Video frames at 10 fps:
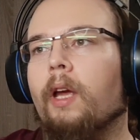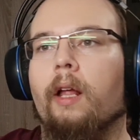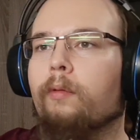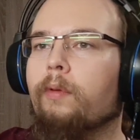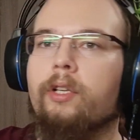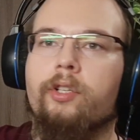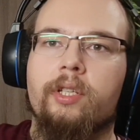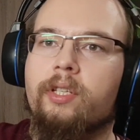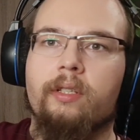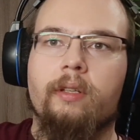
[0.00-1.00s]
And we
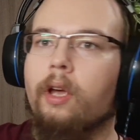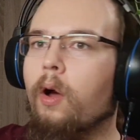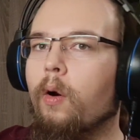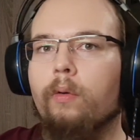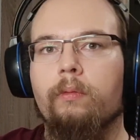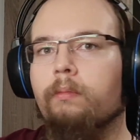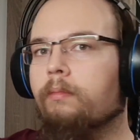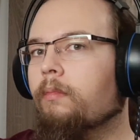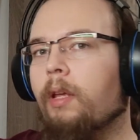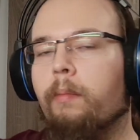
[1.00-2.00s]
just go
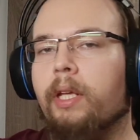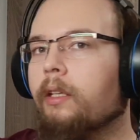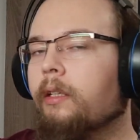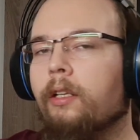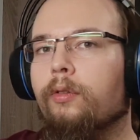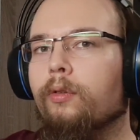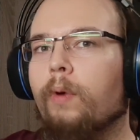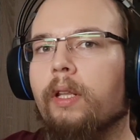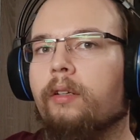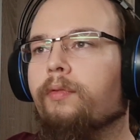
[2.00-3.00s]
immediately to
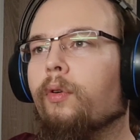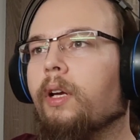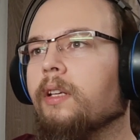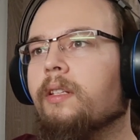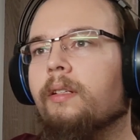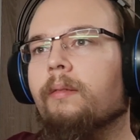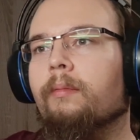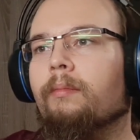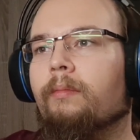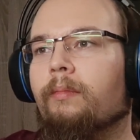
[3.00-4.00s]
weather forecast.
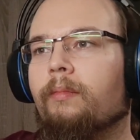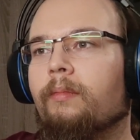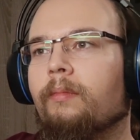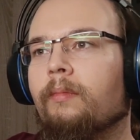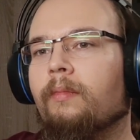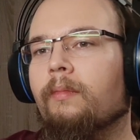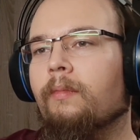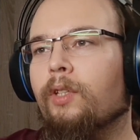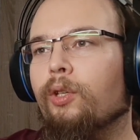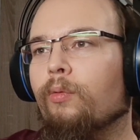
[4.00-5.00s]

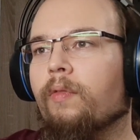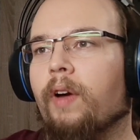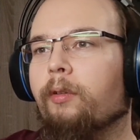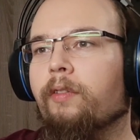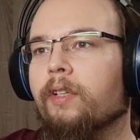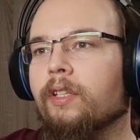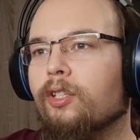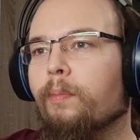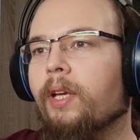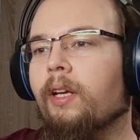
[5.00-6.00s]
Without even
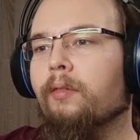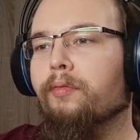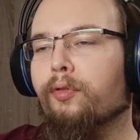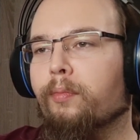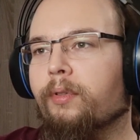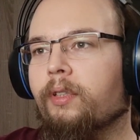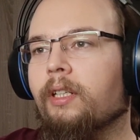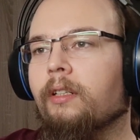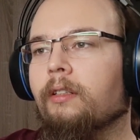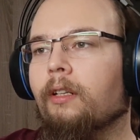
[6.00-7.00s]
stopping for
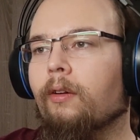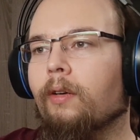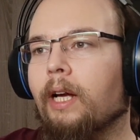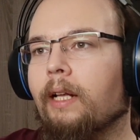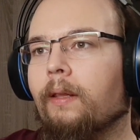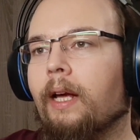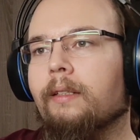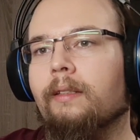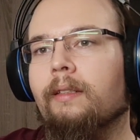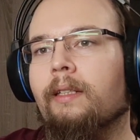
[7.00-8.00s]
particularly long at
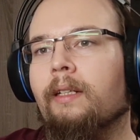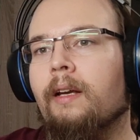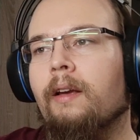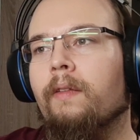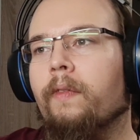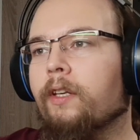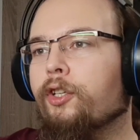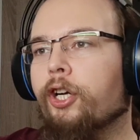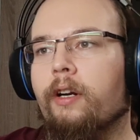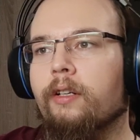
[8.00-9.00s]
that. The
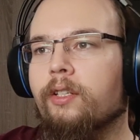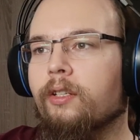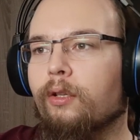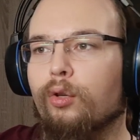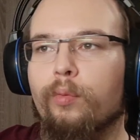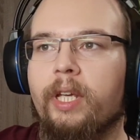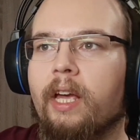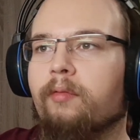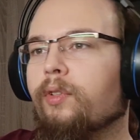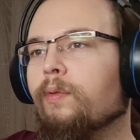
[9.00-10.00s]
chairs
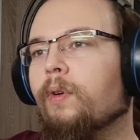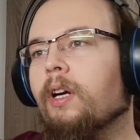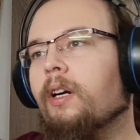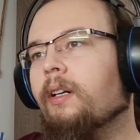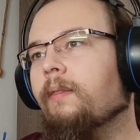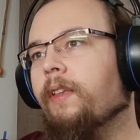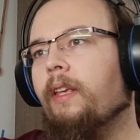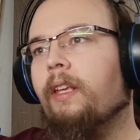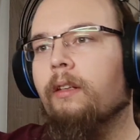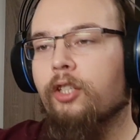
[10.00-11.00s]
looming everywhere,
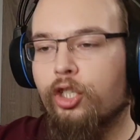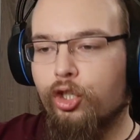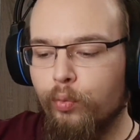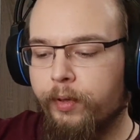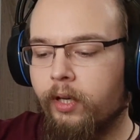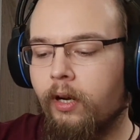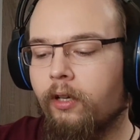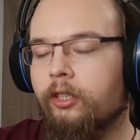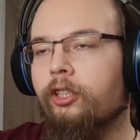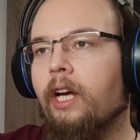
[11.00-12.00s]
the super
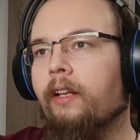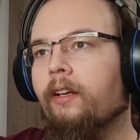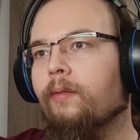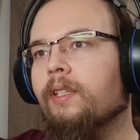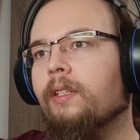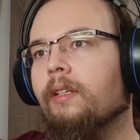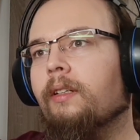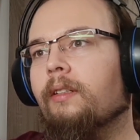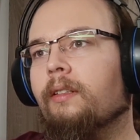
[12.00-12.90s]
harsh shadows.